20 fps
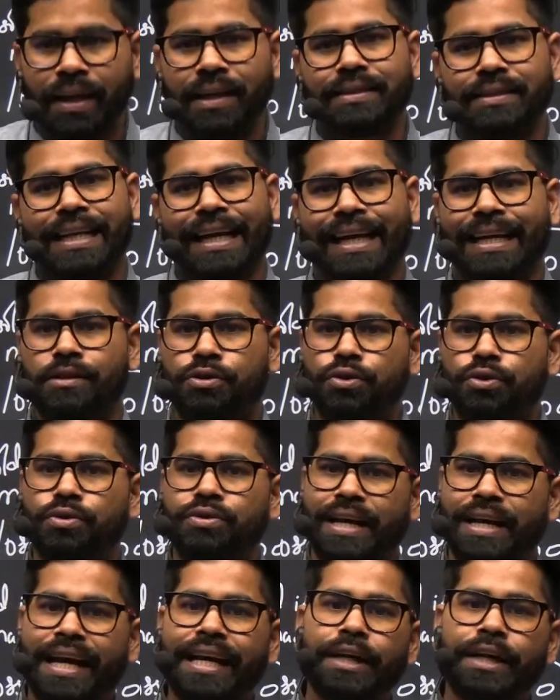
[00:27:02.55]
They can choose
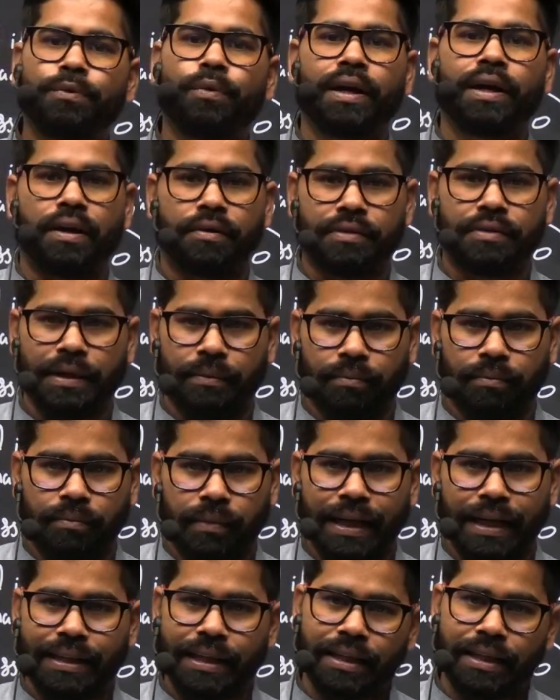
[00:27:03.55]
any one of them.
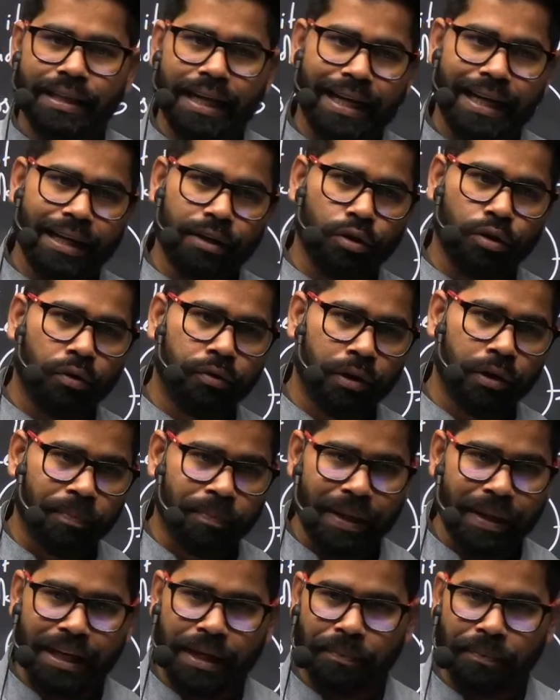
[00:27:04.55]
Either they can go for
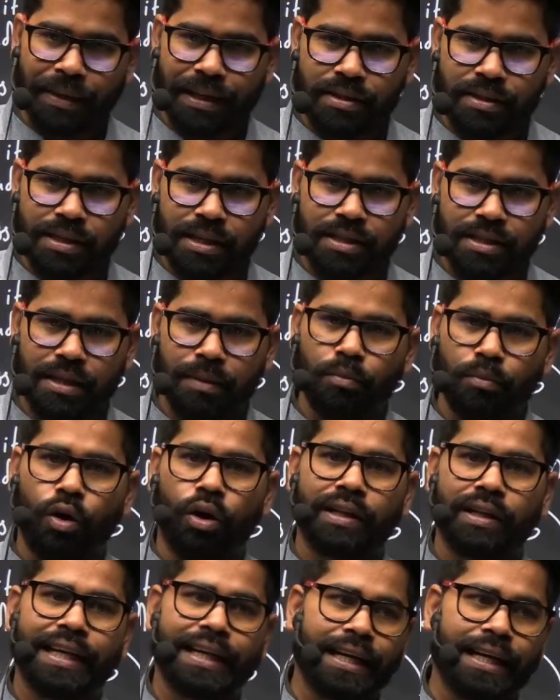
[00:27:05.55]
PDPS system
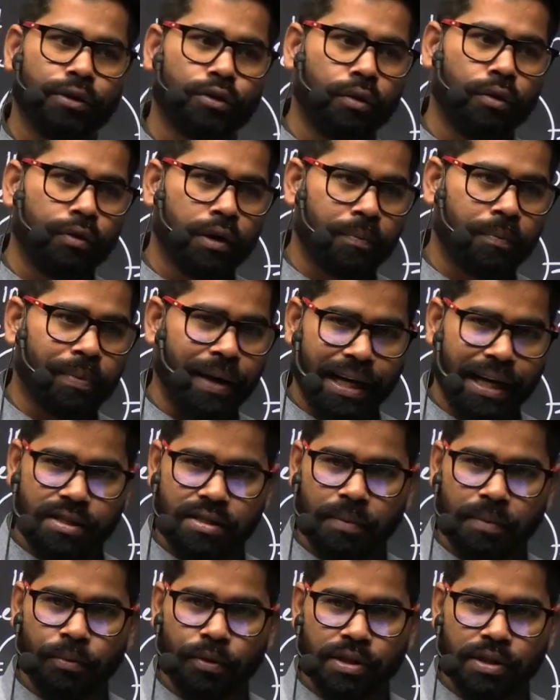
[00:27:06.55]
or they can go for price
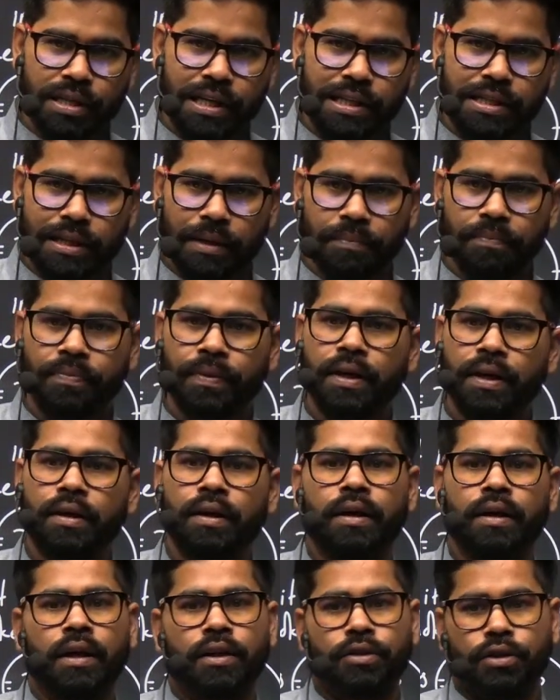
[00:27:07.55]
support system.
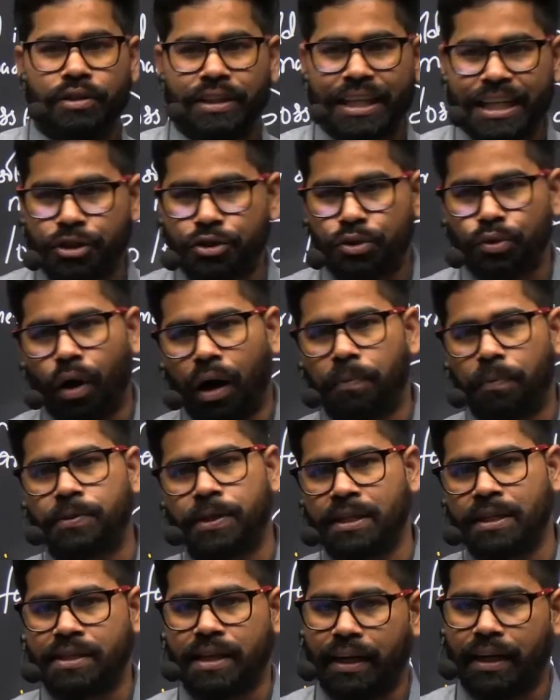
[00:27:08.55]
So these two
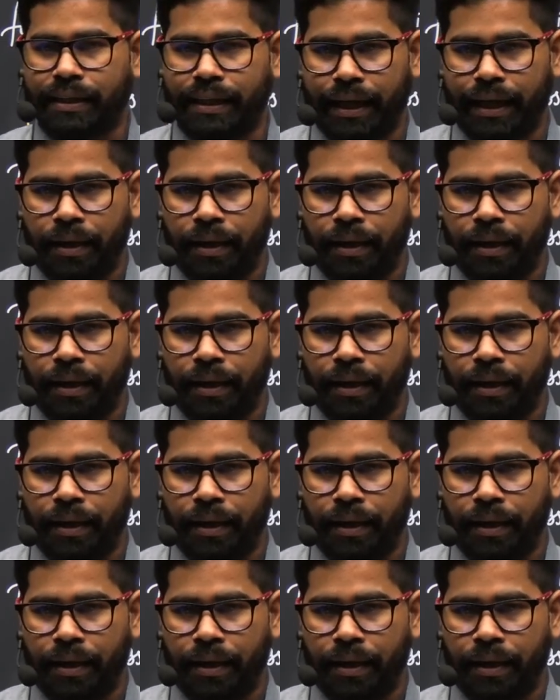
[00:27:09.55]
options are there.